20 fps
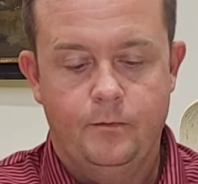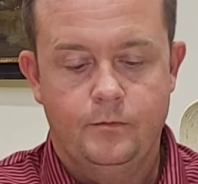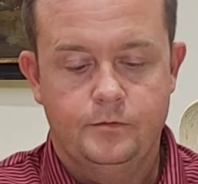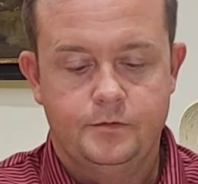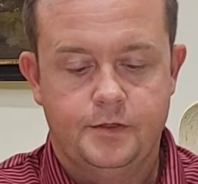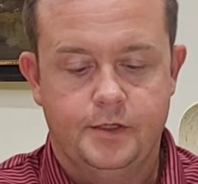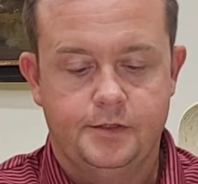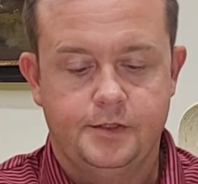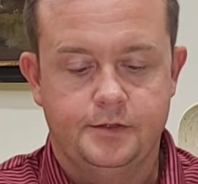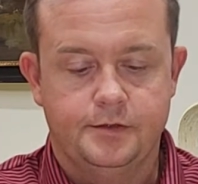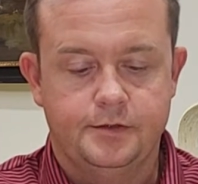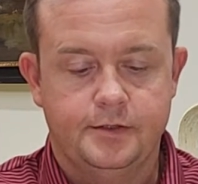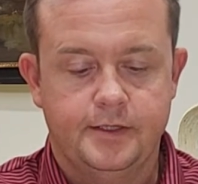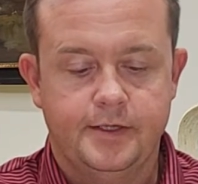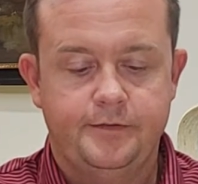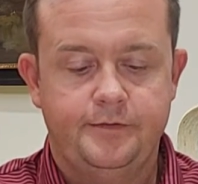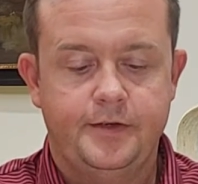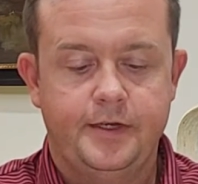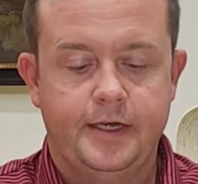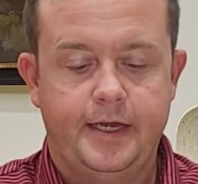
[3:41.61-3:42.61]
such as
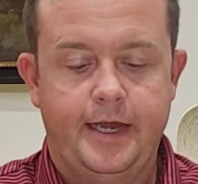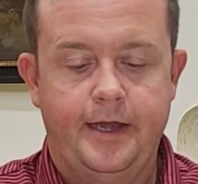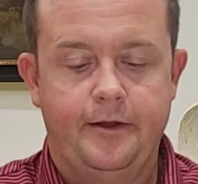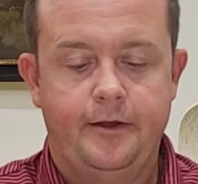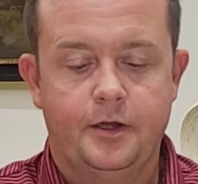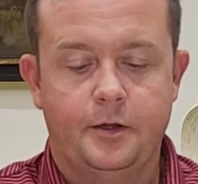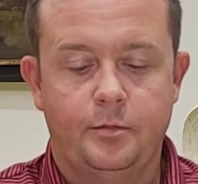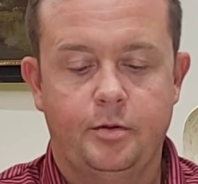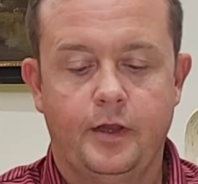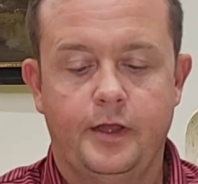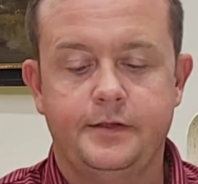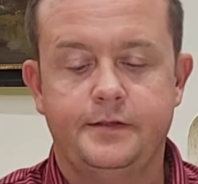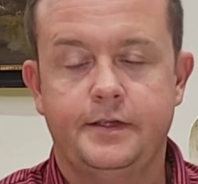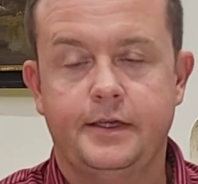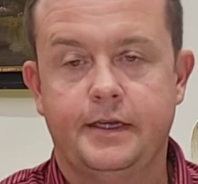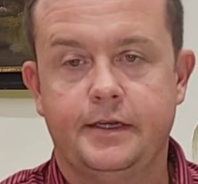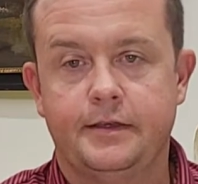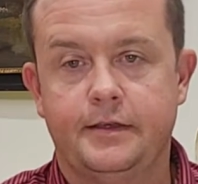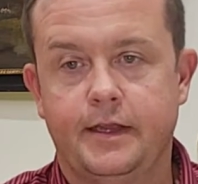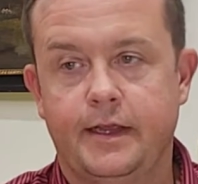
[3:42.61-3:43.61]
lifting, carrying, or
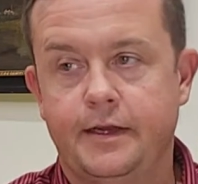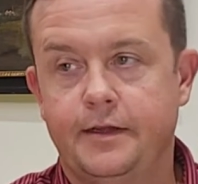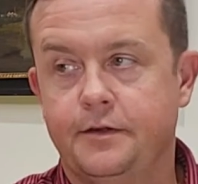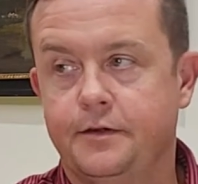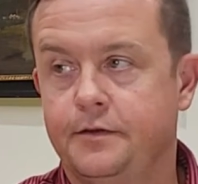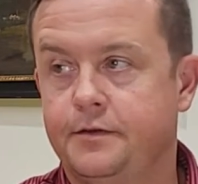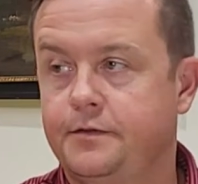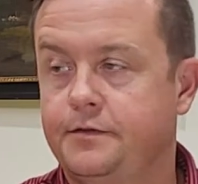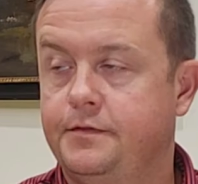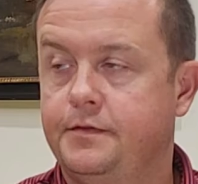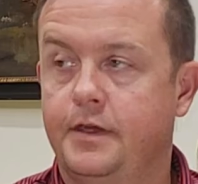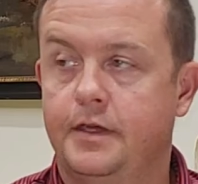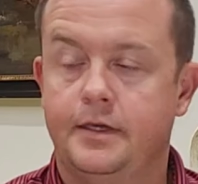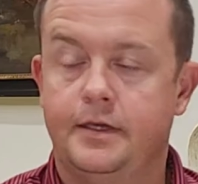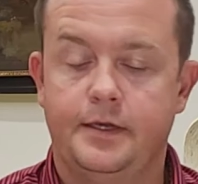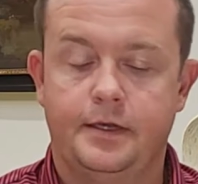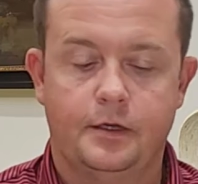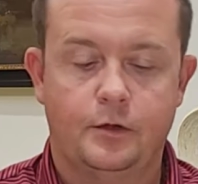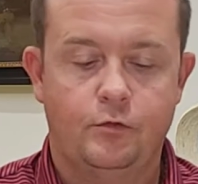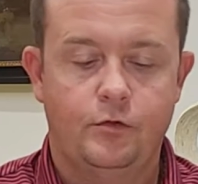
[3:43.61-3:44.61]
placing containers
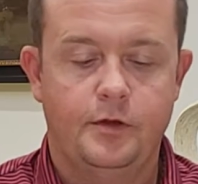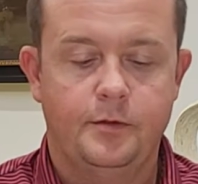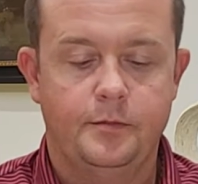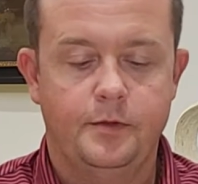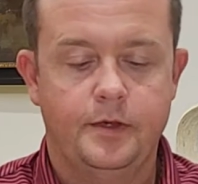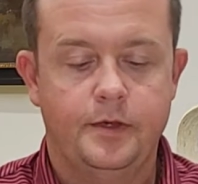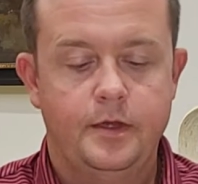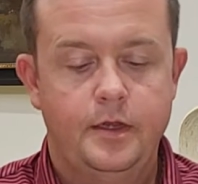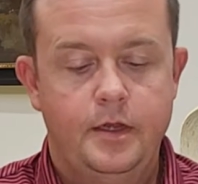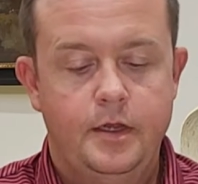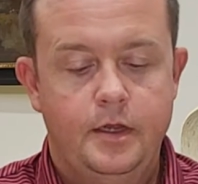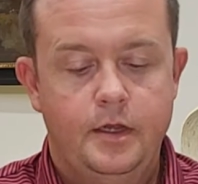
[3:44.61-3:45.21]
and equipment.